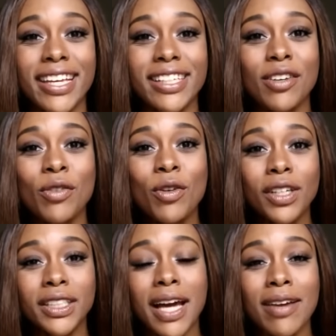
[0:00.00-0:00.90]
family
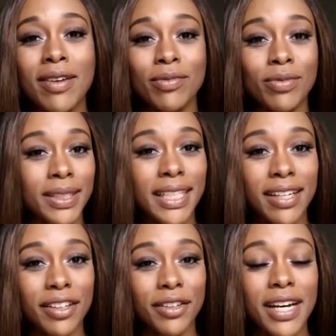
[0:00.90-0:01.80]
members when she lost
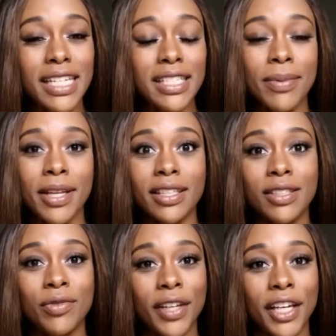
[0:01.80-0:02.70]
weight.
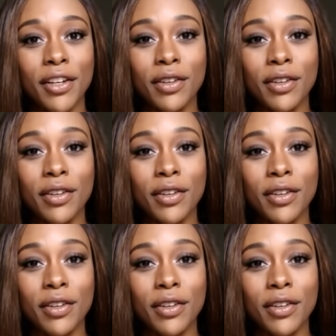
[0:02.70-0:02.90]
She